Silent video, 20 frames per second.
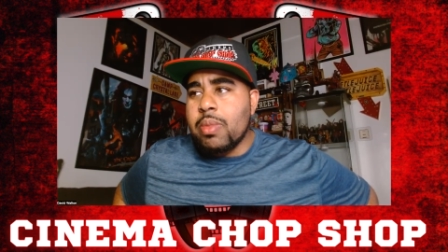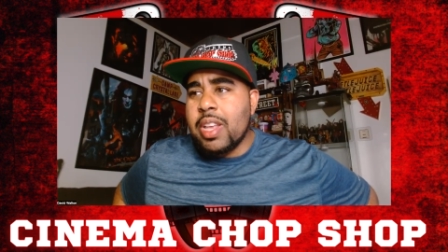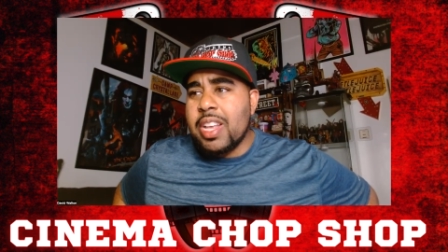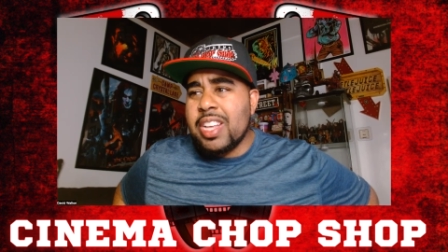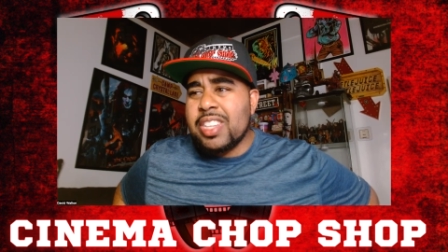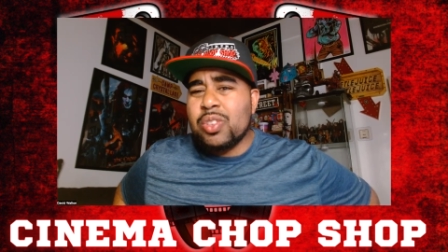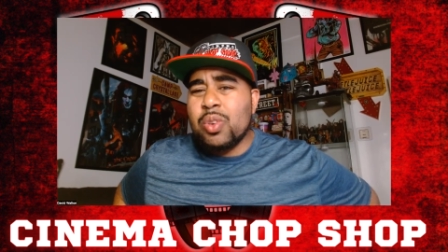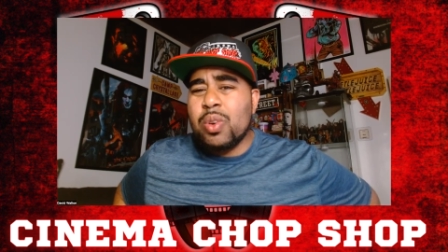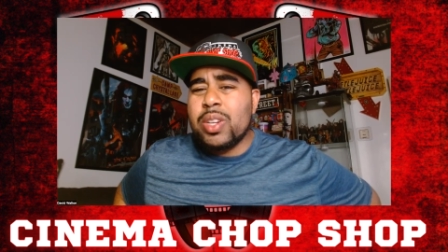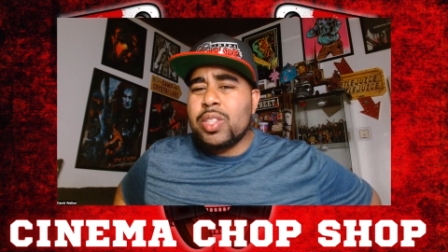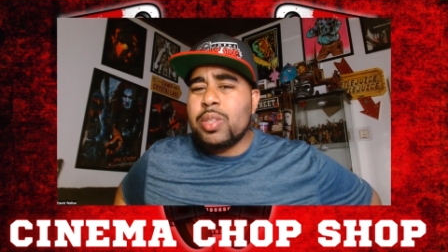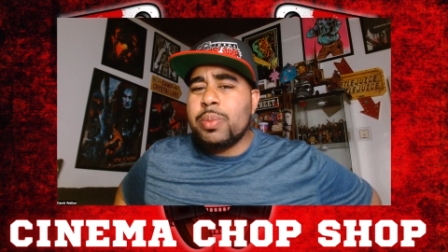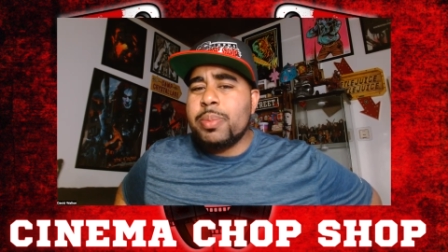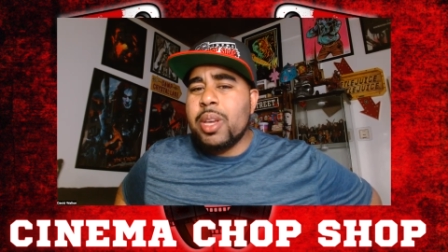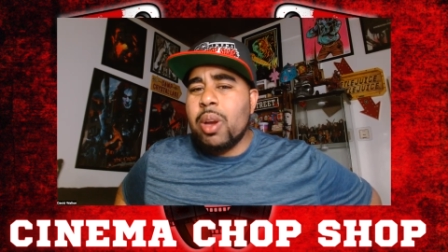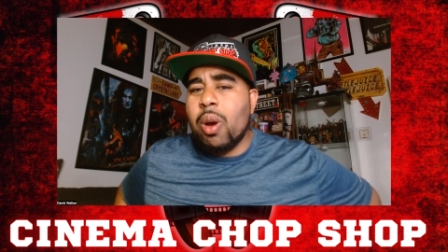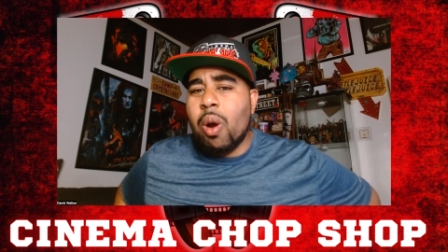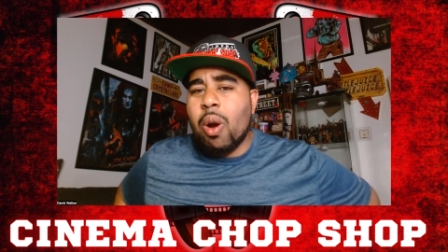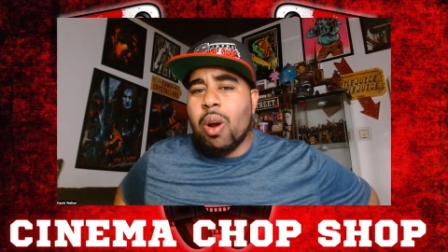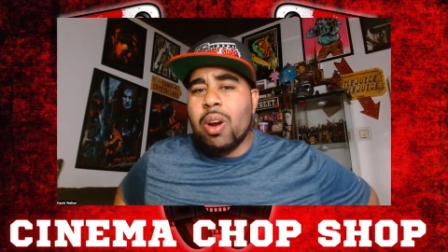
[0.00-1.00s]
is going to be
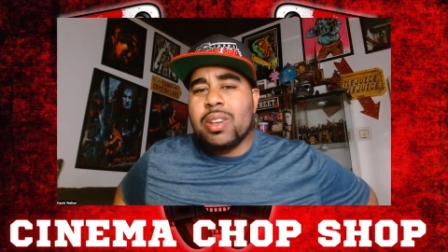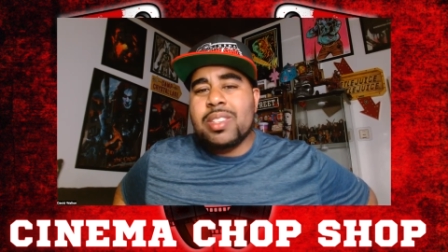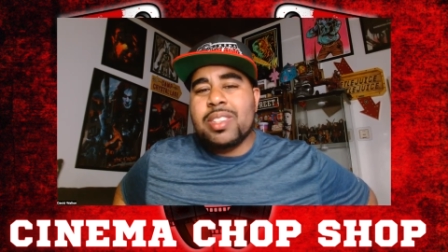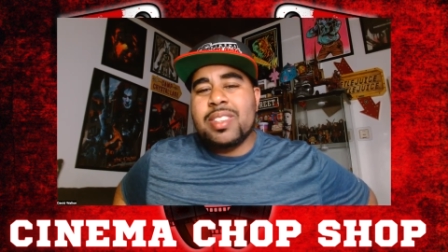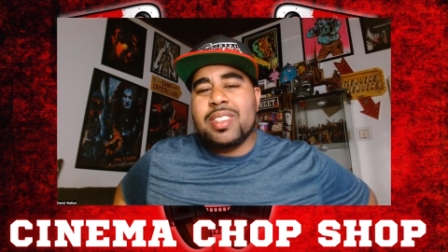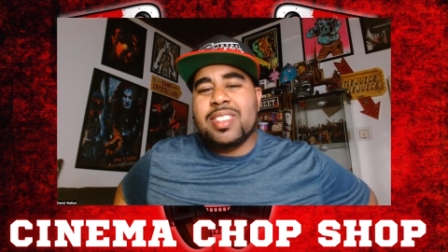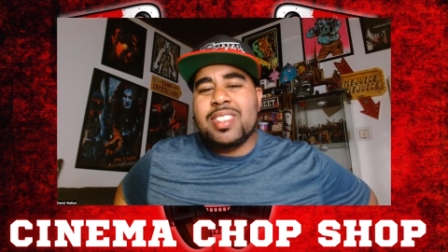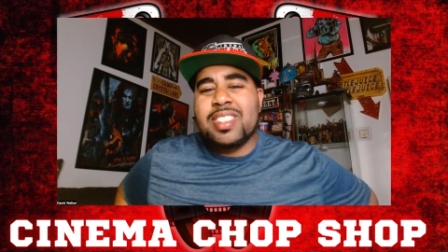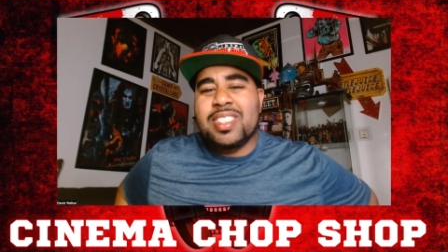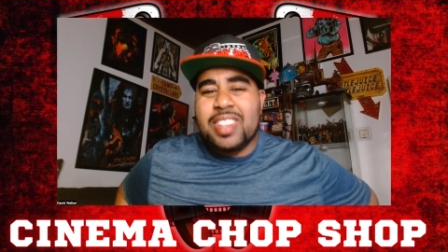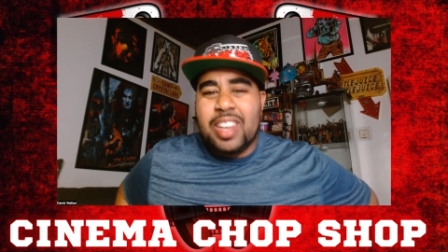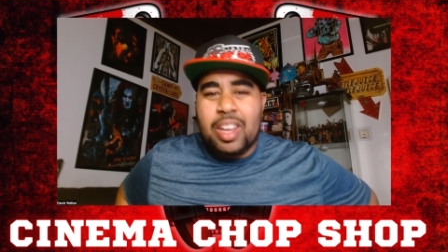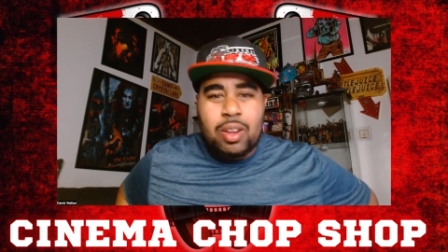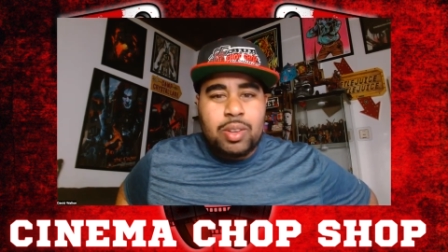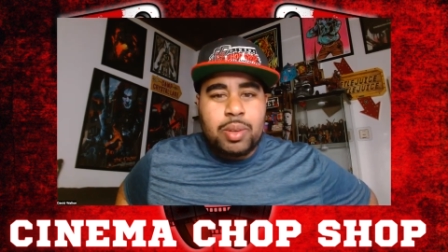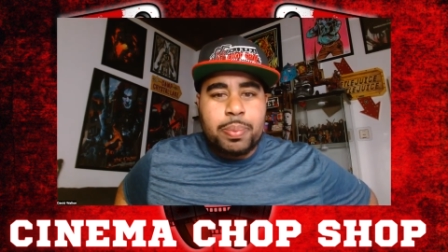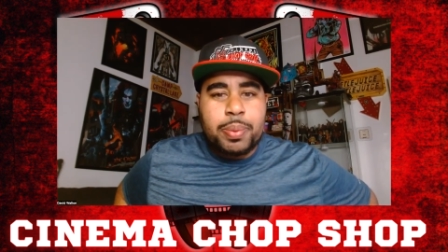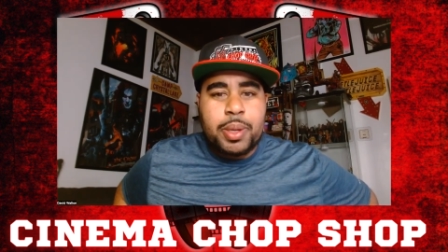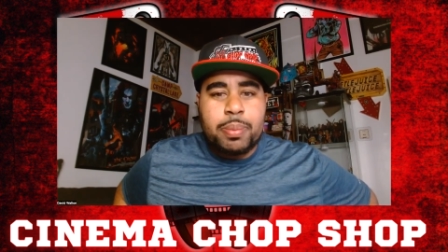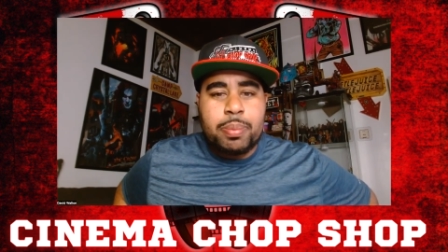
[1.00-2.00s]
hard to sell
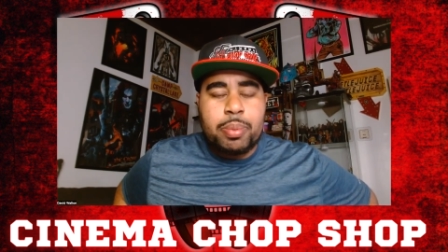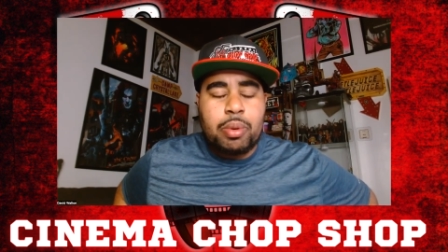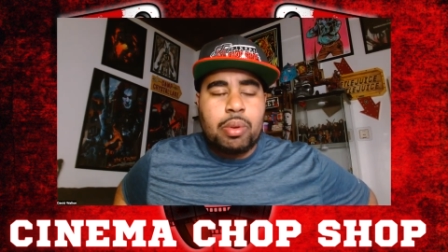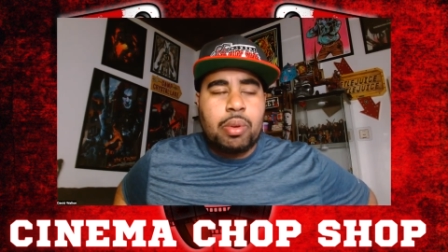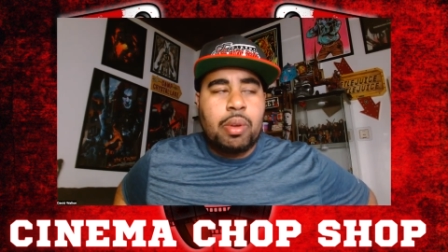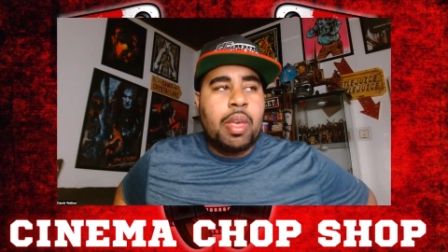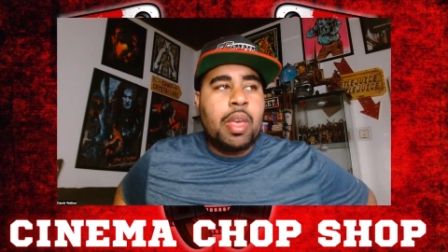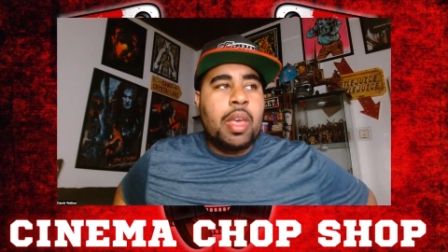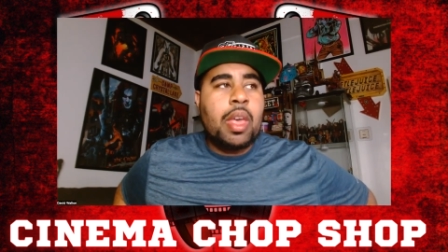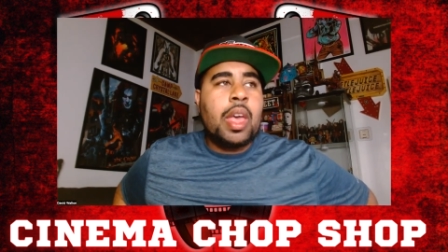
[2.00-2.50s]
to people.